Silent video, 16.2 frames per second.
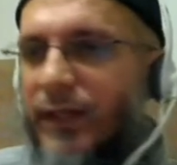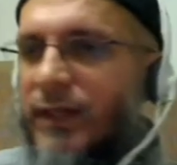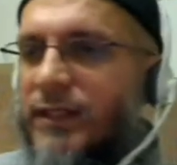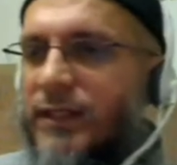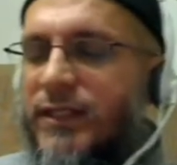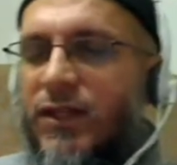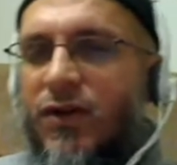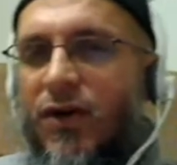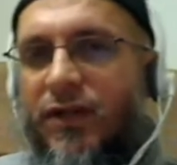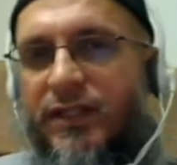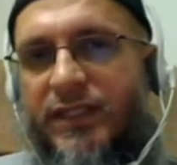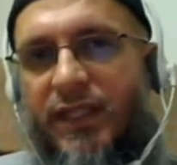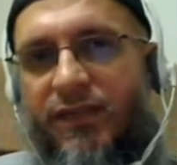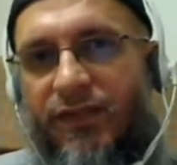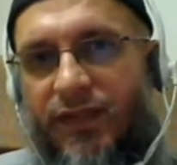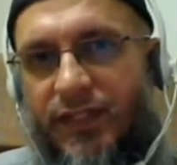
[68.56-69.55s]
See, God has
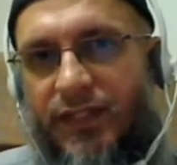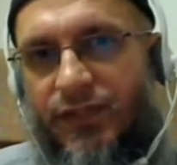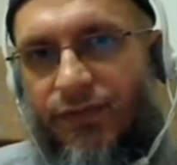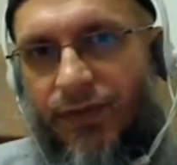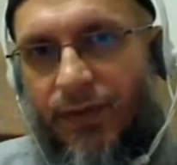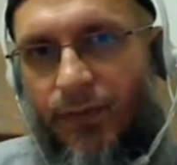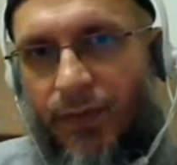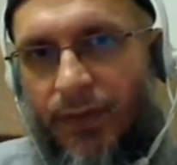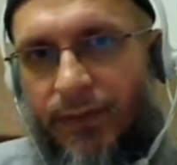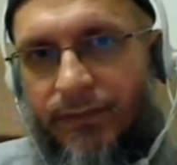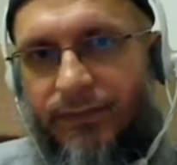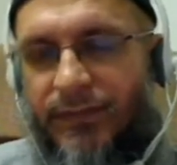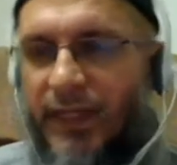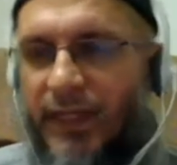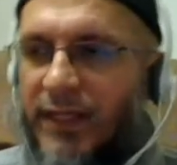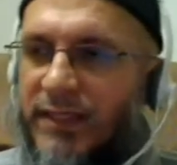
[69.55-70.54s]
given us free will,
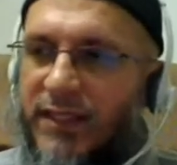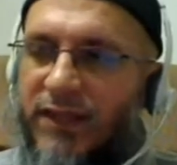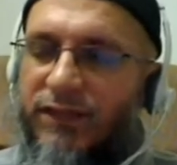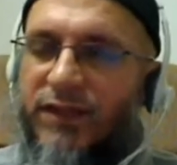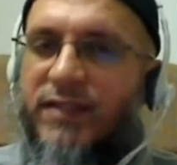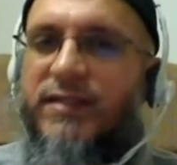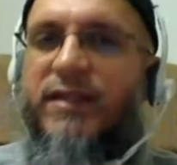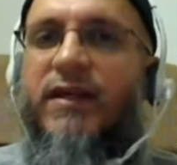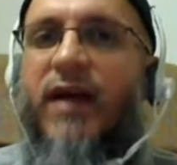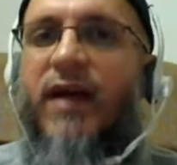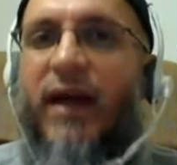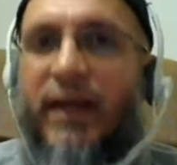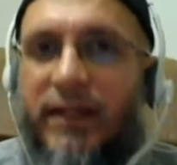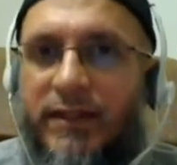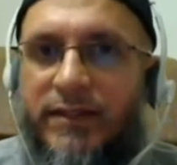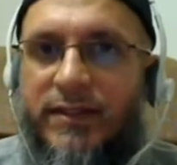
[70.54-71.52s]
and He's given us the
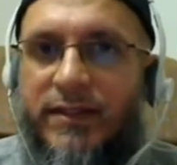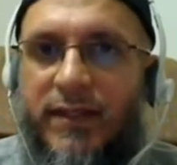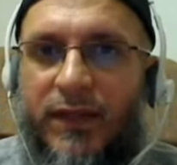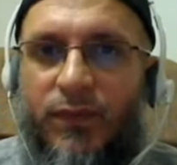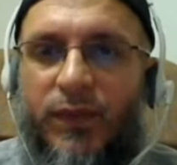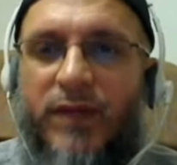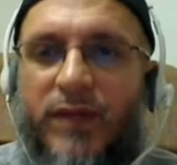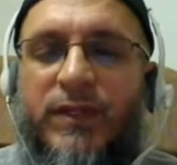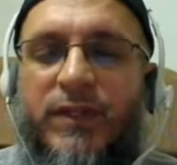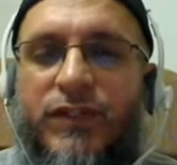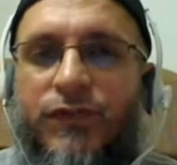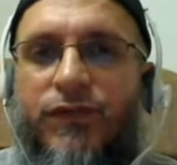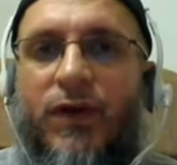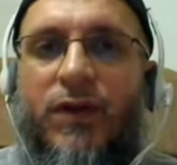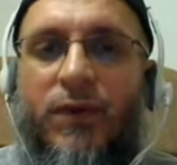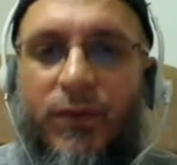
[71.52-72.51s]
guidance that we must
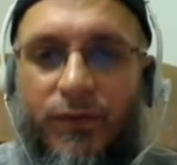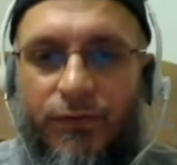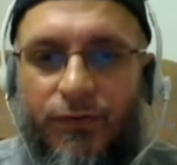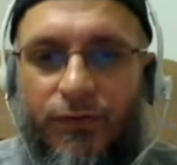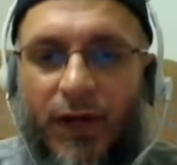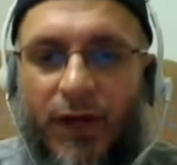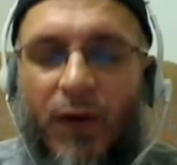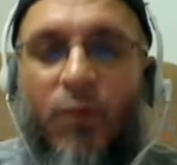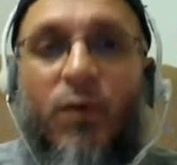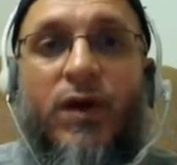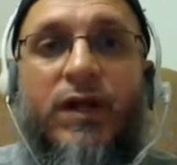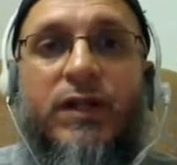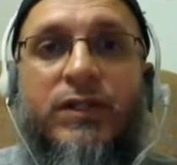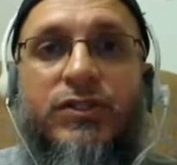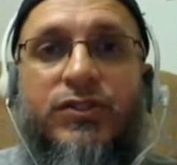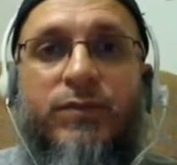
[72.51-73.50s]
follow for our
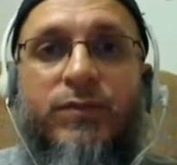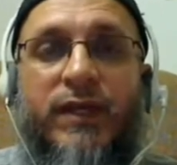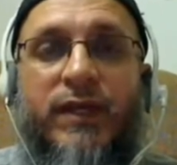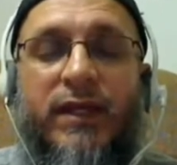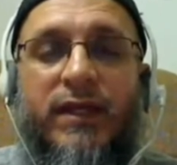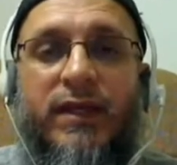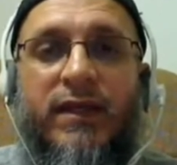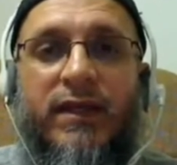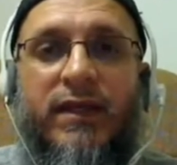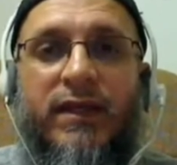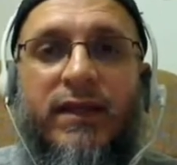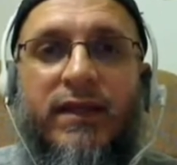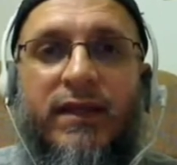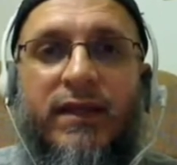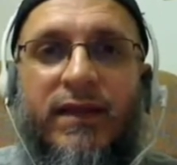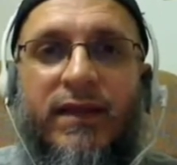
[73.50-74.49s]
world to be
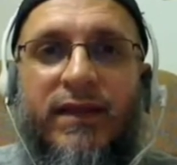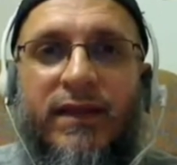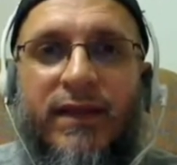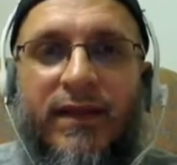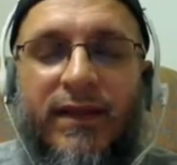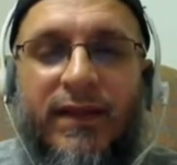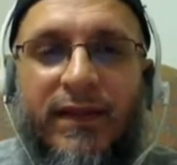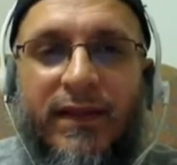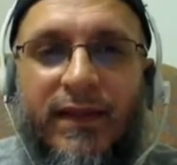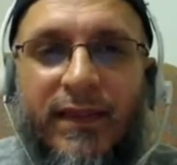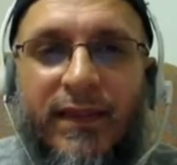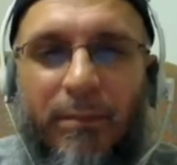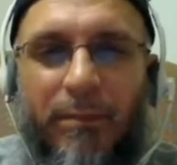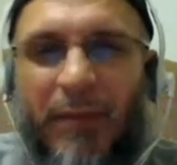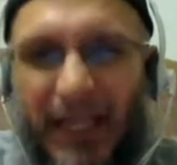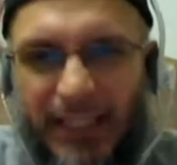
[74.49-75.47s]
the
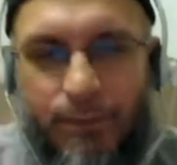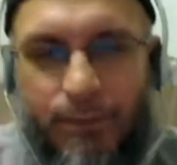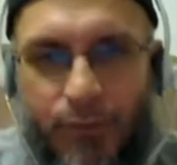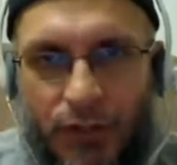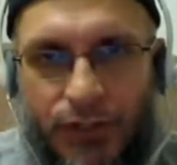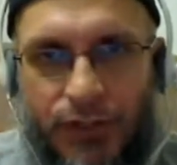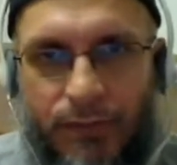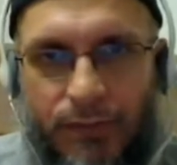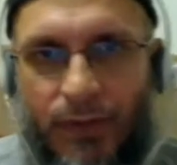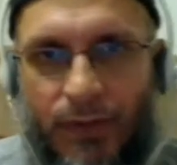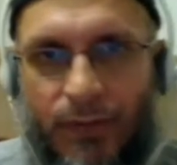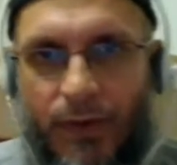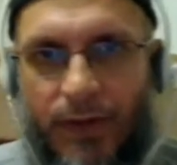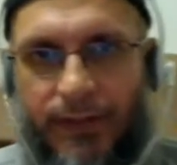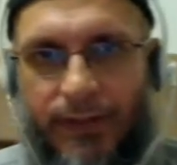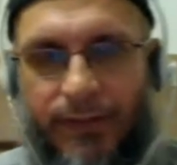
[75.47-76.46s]
best possible
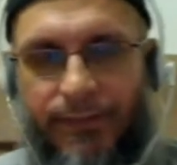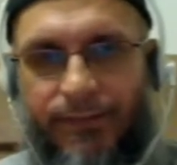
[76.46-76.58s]
world.